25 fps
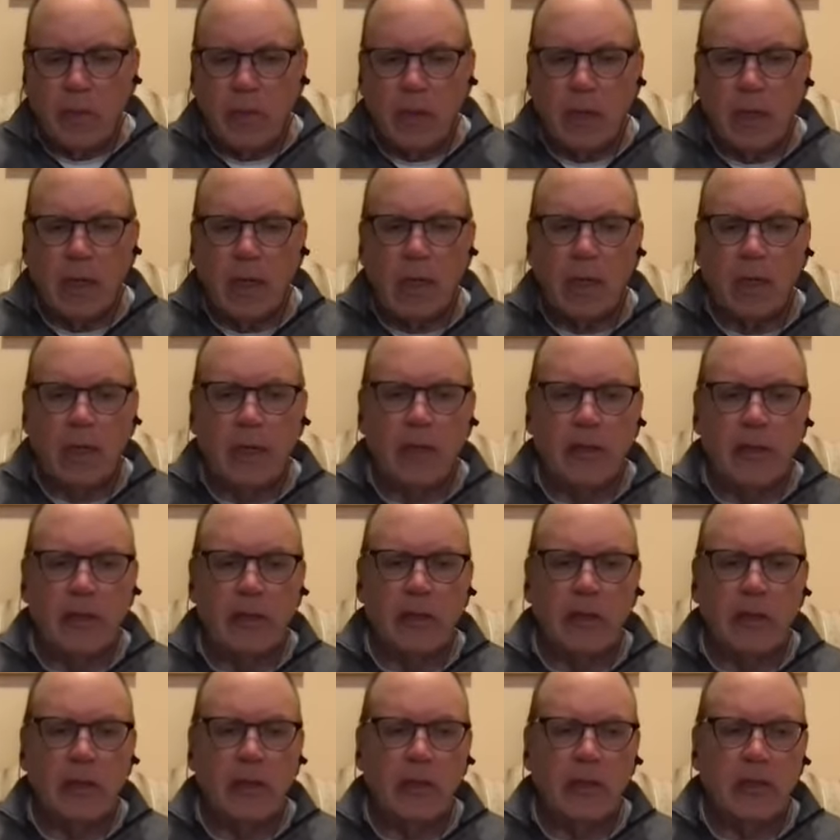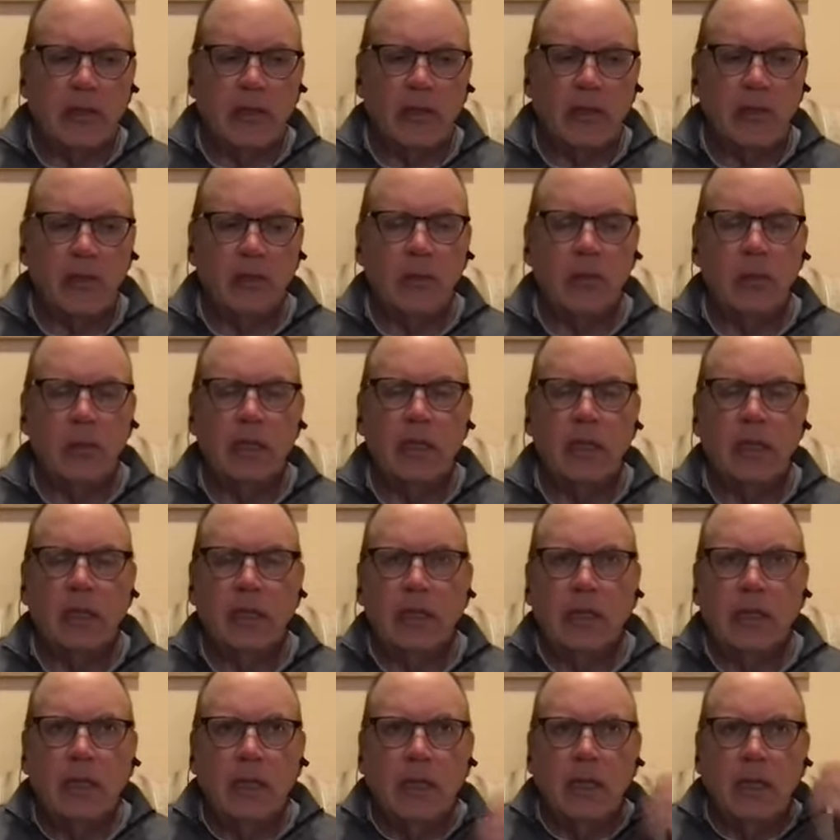Uh, that could be a,
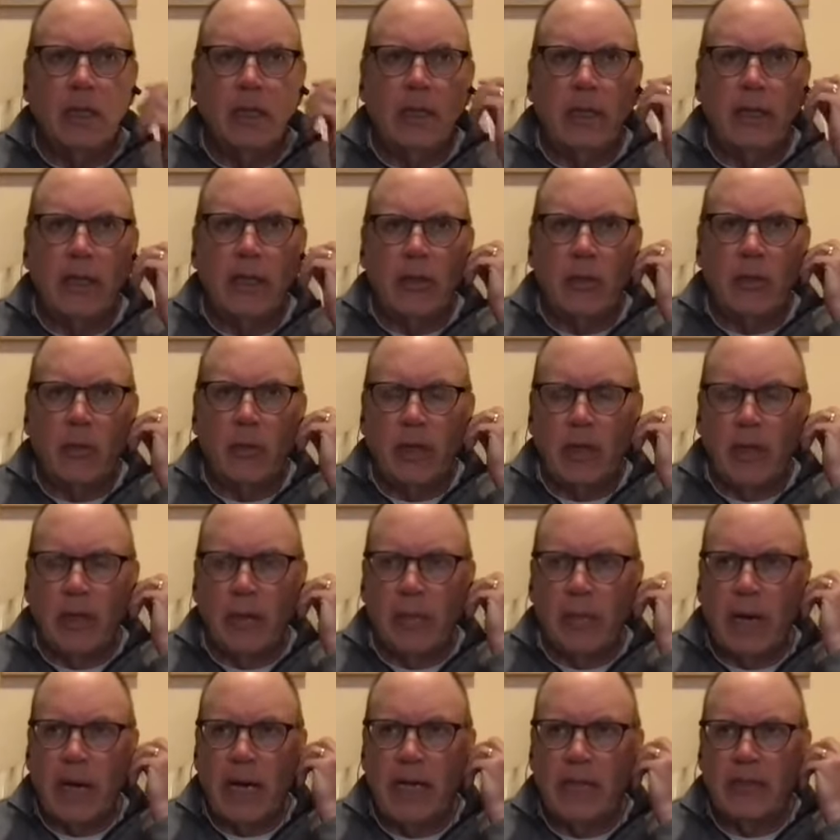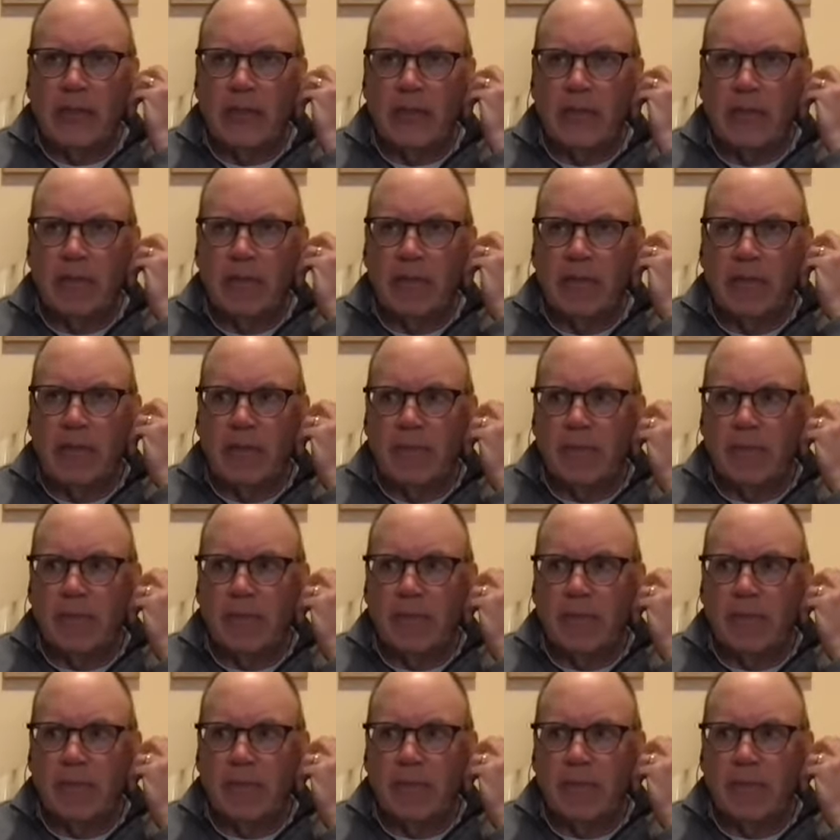another one of the positive